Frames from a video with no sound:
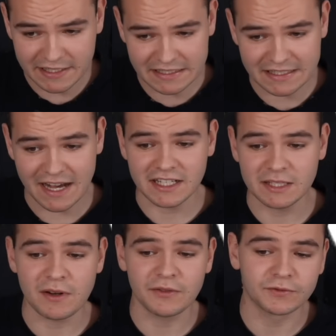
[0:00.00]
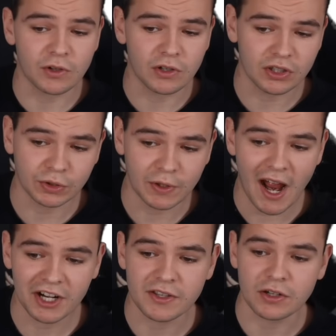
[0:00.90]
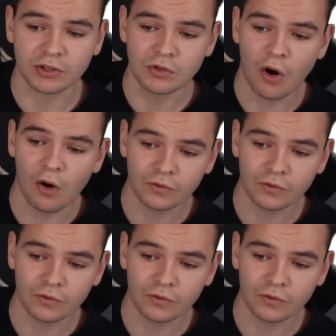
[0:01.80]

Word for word: Six seconds before crash, the crew